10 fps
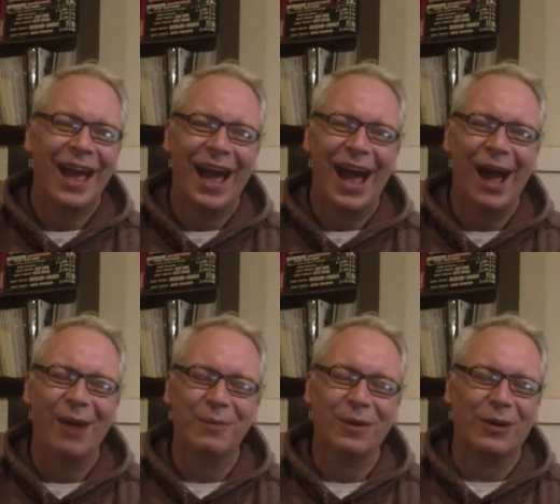
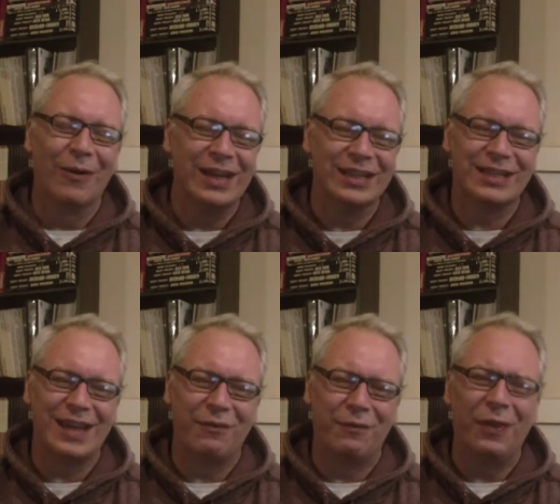Um, great
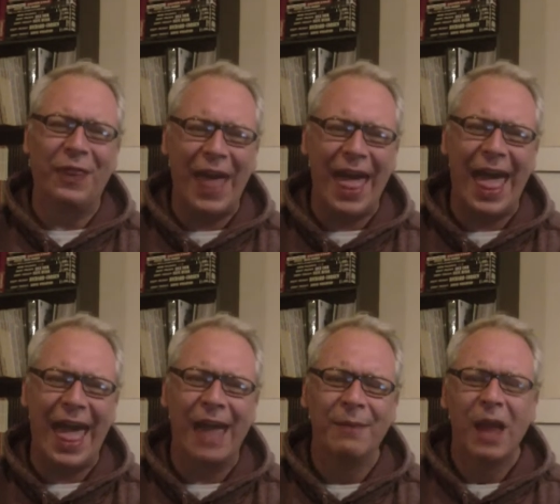stuff
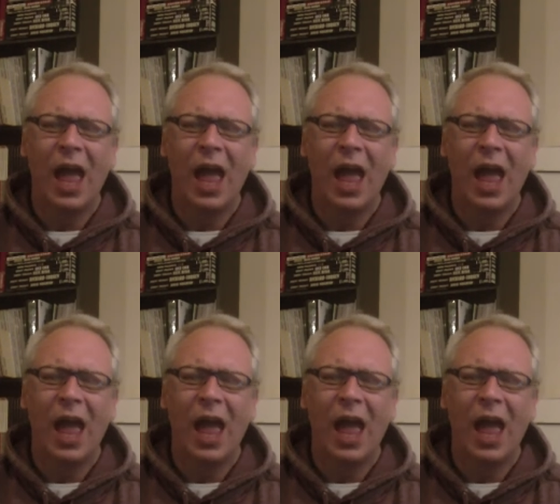there.